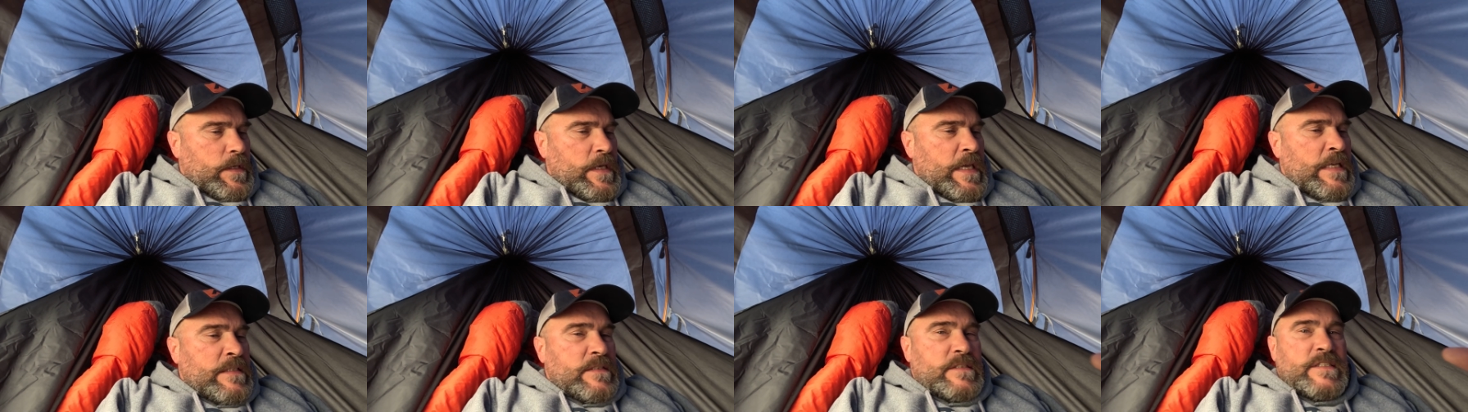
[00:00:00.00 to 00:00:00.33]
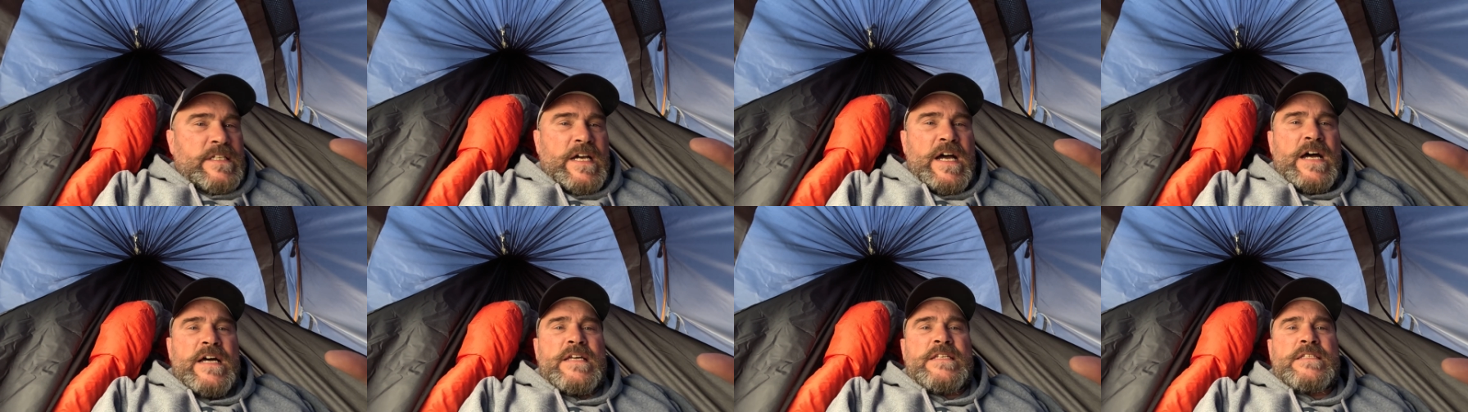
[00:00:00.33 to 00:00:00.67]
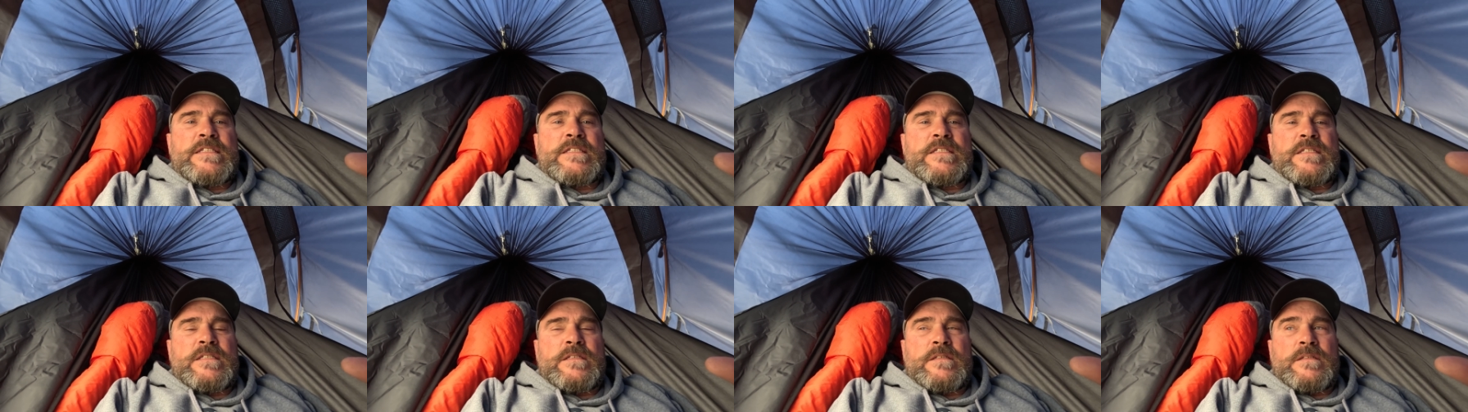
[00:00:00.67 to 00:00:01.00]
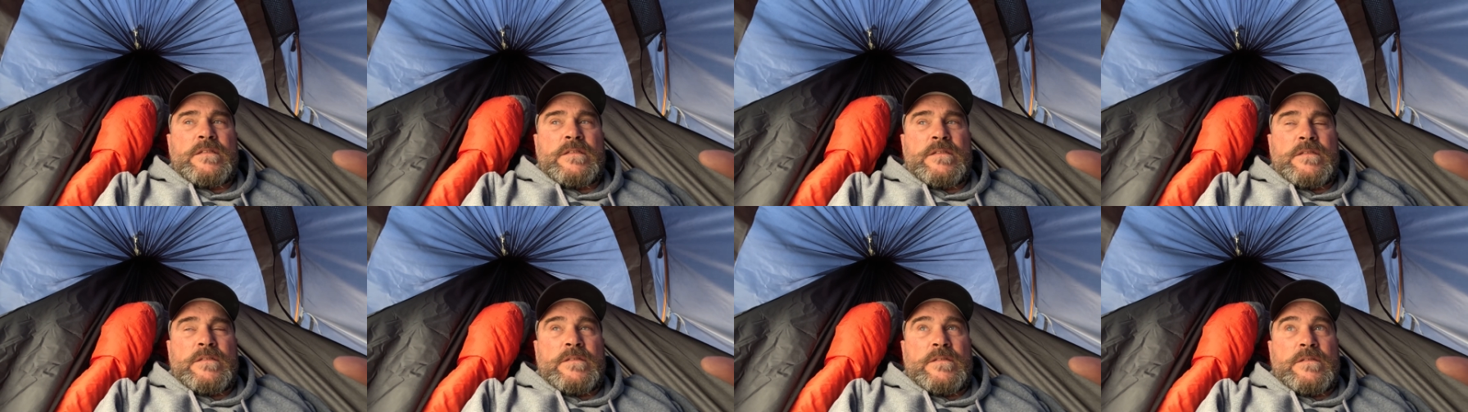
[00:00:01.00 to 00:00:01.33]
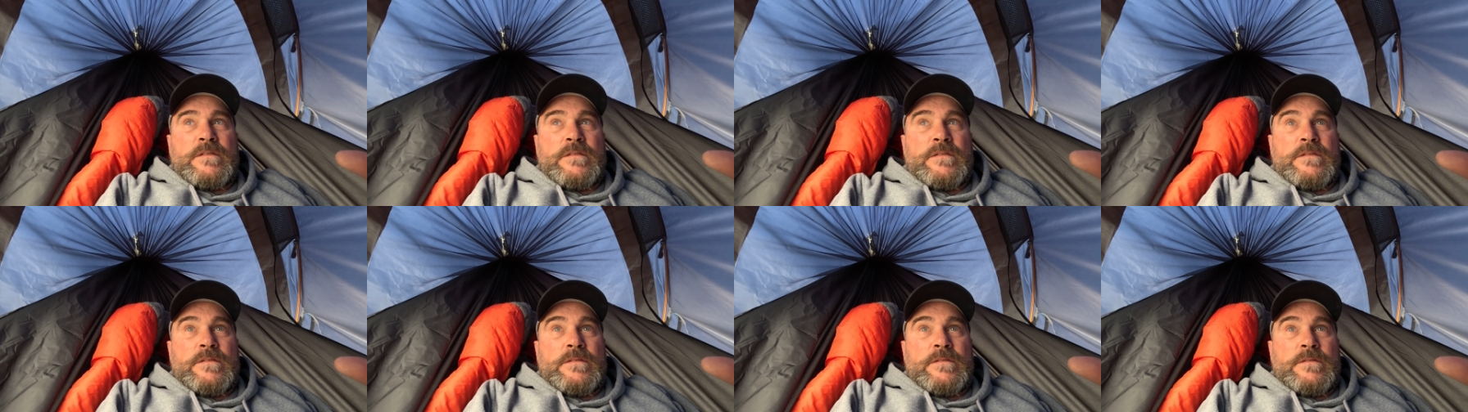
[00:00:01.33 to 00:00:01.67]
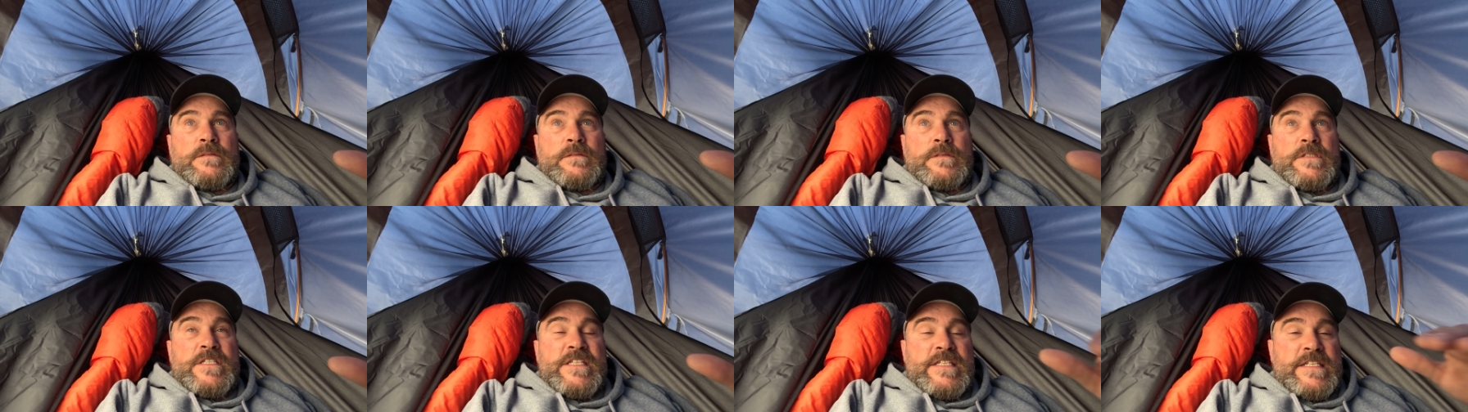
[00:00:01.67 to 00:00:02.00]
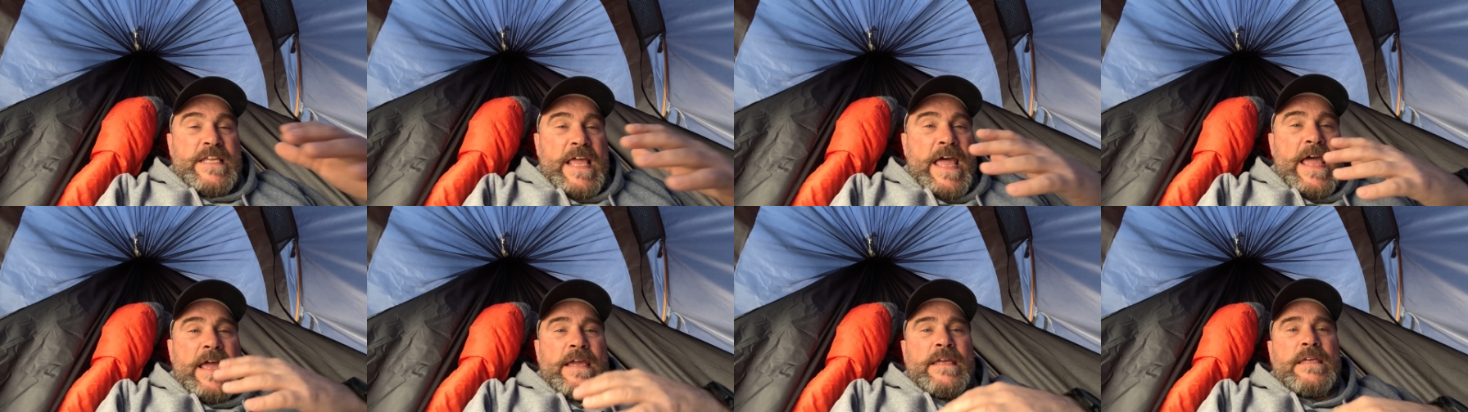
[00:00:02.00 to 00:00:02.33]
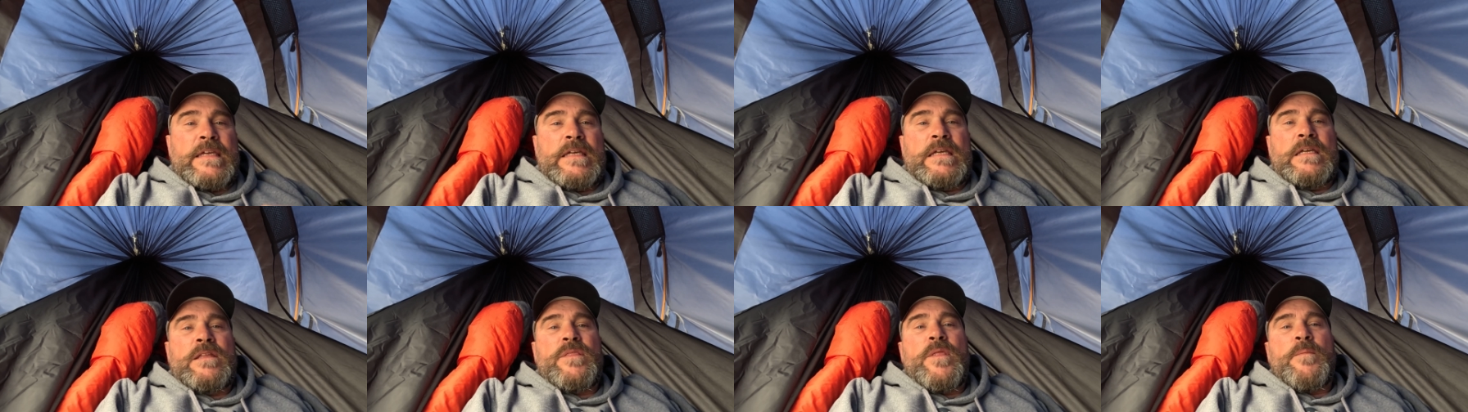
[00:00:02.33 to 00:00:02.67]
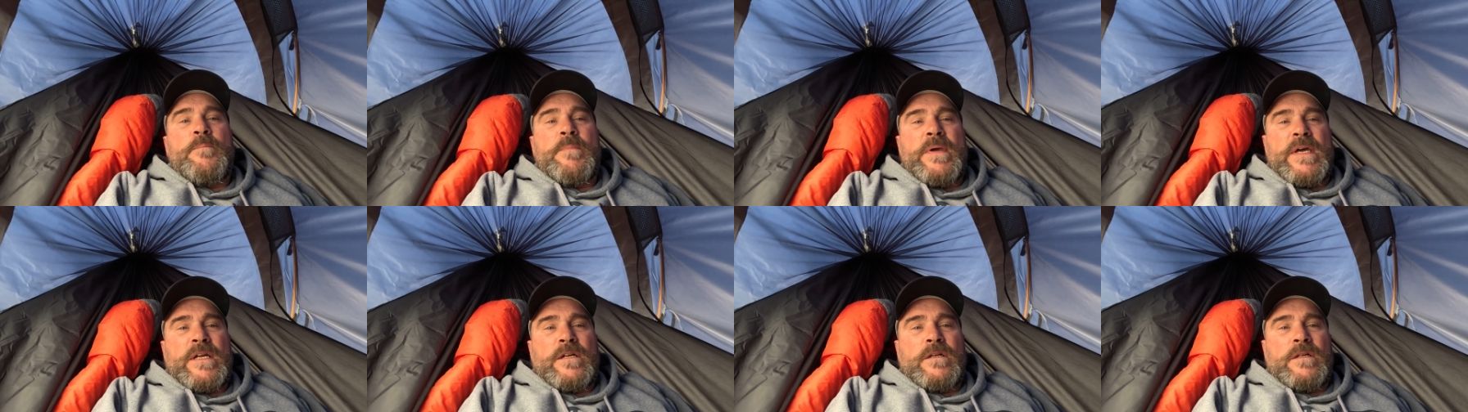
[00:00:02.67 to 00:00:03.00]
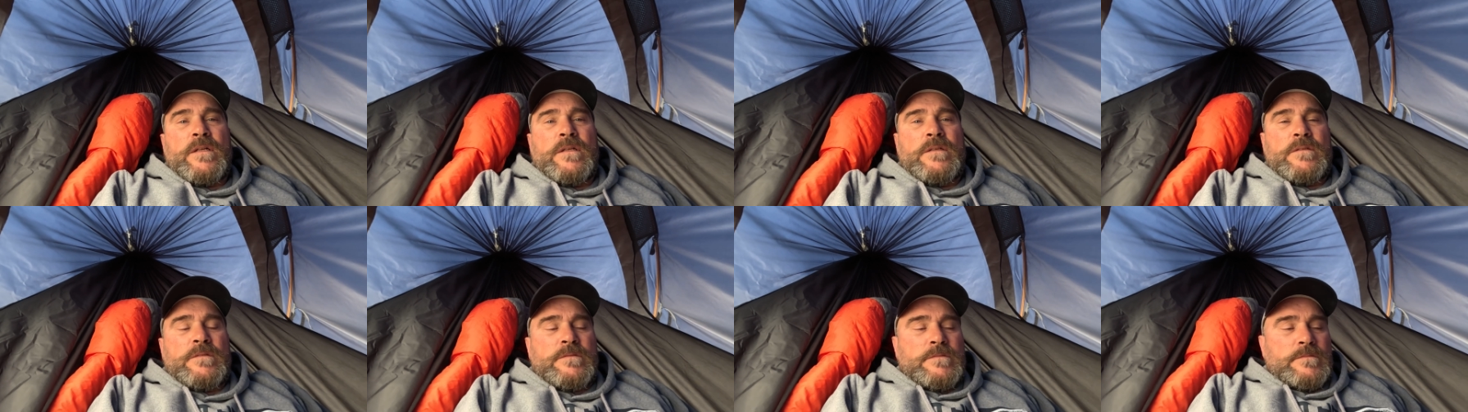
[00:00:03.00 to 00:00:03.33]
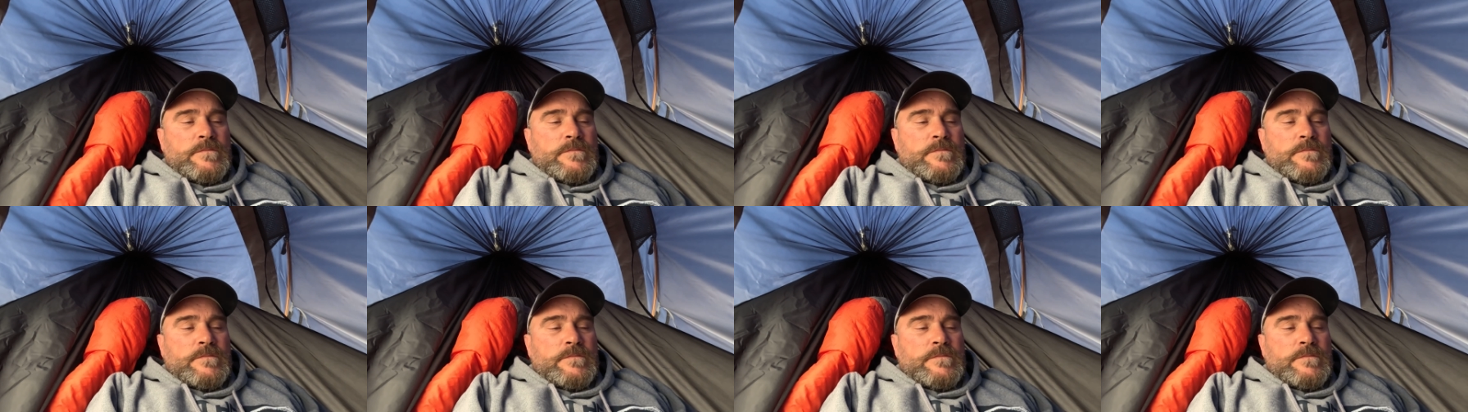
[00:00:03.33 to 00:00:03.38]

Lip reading: It does sag in the middle